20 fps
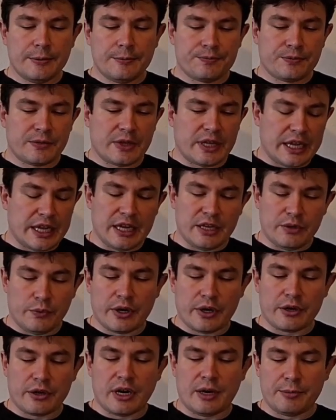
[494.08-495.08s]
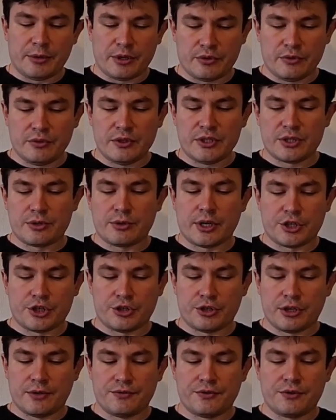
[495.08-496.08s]
again we are coming to the
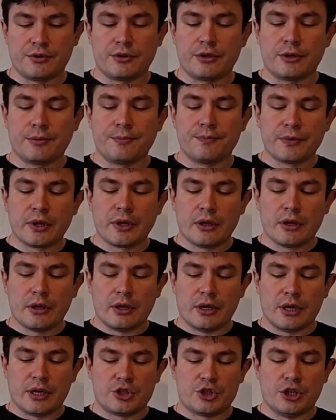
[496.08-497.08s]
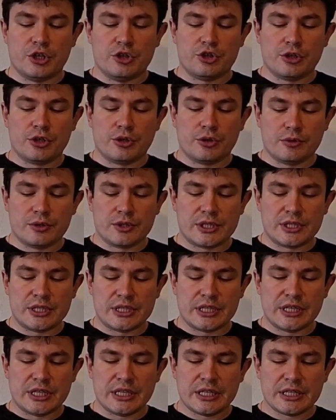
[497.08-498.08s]
structure after exchanging on
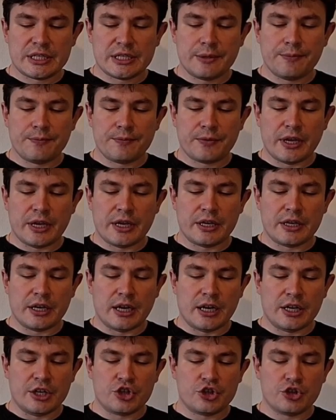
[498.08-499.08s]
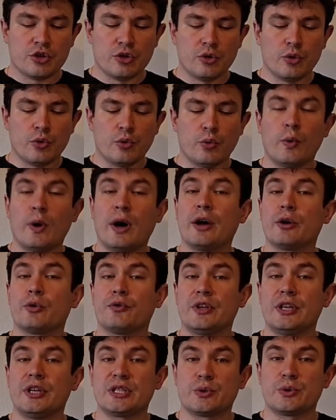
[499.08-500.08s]
c6, and I show one of
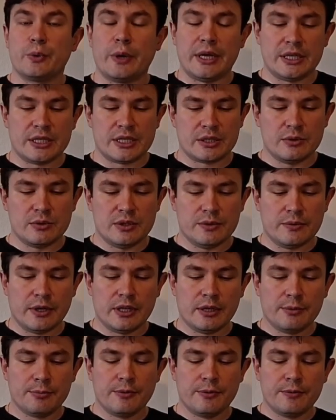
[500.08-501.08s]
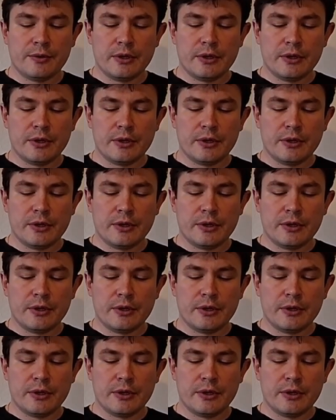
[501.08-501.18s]
his ways to develop.